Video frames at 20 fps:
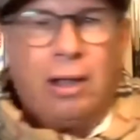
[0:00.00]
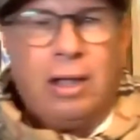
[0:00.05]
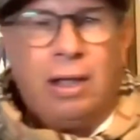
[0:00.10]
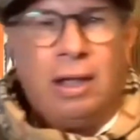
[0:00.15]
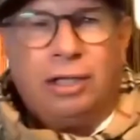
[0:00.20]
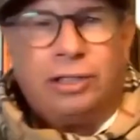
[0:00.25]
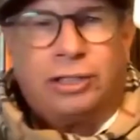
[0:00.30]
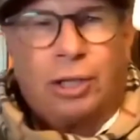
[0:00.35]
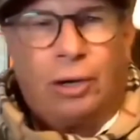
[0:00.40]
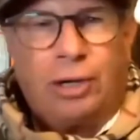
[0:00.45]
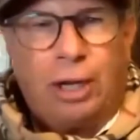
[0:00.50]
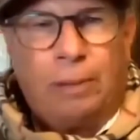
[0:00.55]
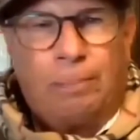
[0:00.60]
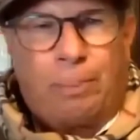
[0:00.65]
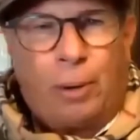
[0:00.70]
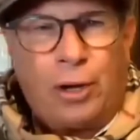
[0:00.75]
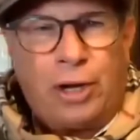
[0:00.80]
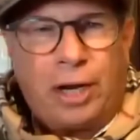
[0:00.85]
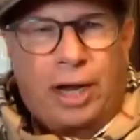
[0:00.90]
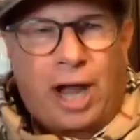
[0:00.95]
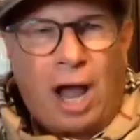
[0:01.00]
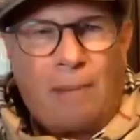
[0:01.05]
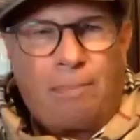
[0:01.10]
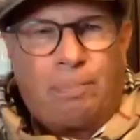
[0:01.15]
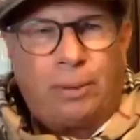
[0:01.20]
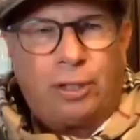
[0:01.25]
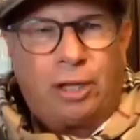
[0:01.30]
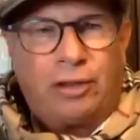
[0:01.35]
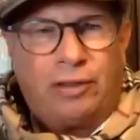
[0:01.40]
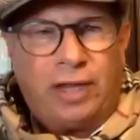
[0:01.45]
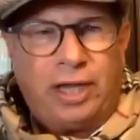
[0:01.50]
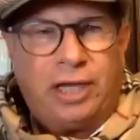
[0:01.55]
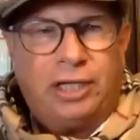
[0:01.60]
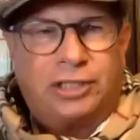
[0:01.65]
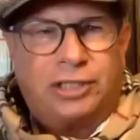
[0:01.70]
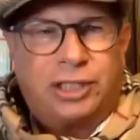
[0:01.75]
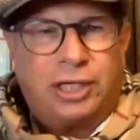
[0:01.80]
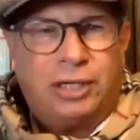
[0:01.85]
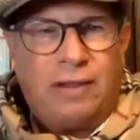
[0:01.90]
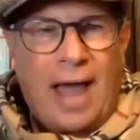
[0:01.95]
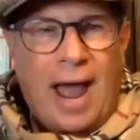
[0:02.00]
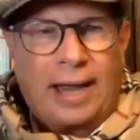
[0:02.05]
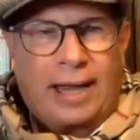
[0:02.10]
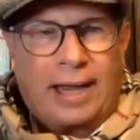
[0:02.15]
So you put a couple of these in that